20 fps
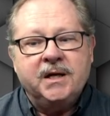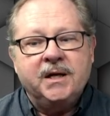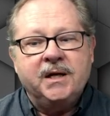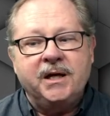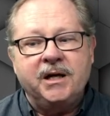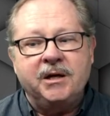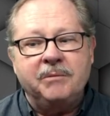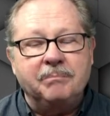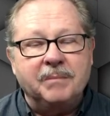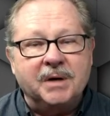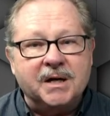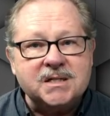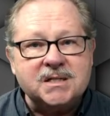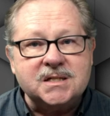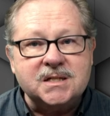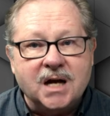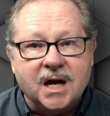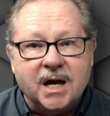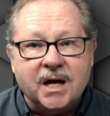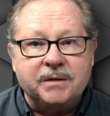It
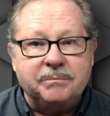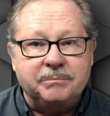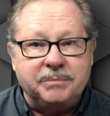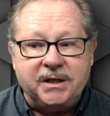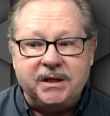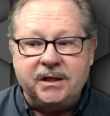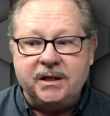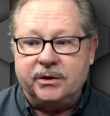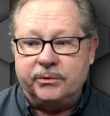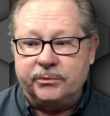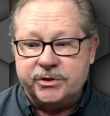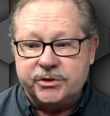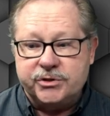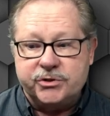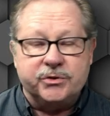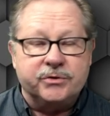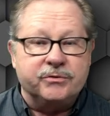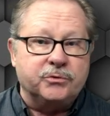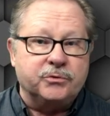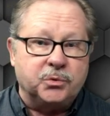must not be a
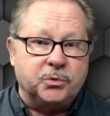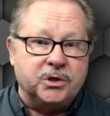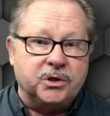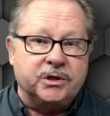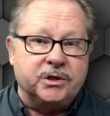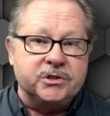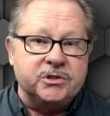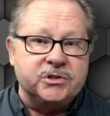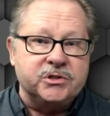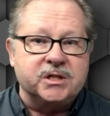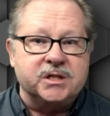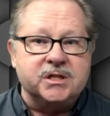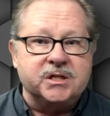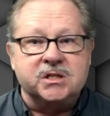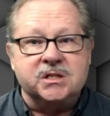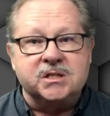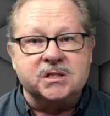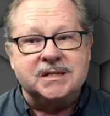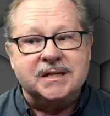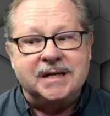reserved word such
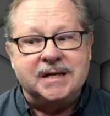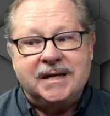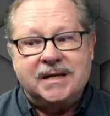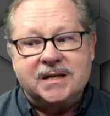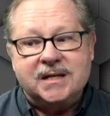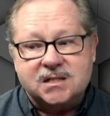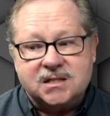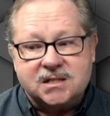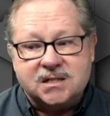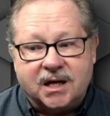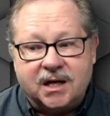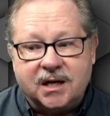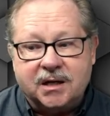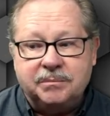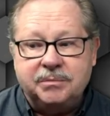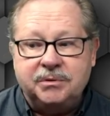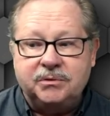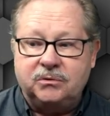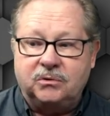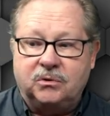as
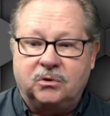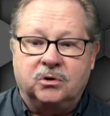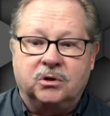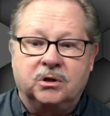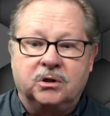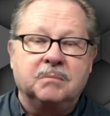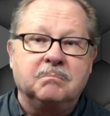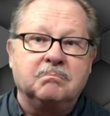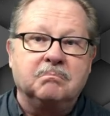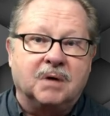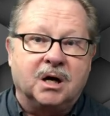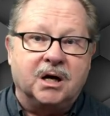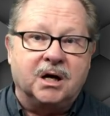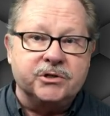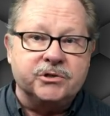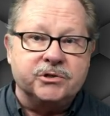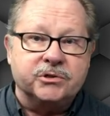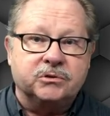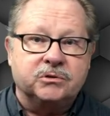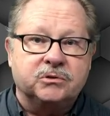sub or
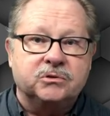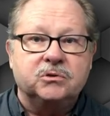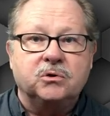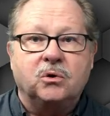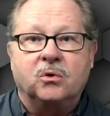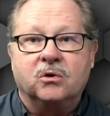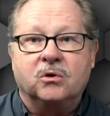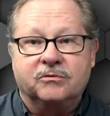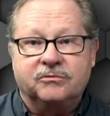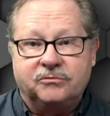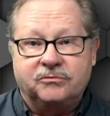module or